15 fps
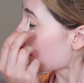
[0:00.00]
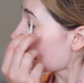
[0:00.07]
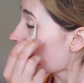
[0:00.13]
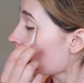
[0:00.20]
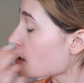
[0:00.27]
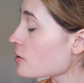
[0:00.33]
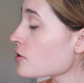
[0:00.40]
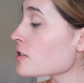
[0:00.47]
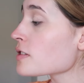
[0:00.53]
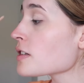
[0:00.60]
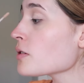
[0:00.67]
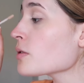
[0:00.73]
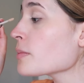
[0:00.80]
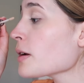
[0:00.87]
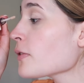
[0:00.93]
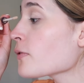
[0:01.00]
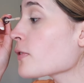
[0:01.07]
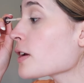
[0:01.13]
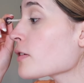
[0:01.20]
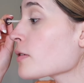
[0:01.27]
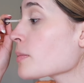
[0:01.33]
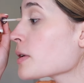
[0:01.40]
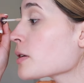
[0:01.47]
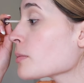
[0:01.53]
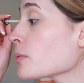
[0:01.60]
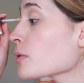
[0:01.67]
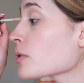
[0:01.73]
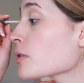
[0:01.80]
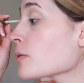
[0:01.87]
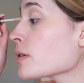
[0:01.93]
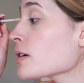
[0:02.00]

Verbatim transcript: today and she's like one of my favorite people to work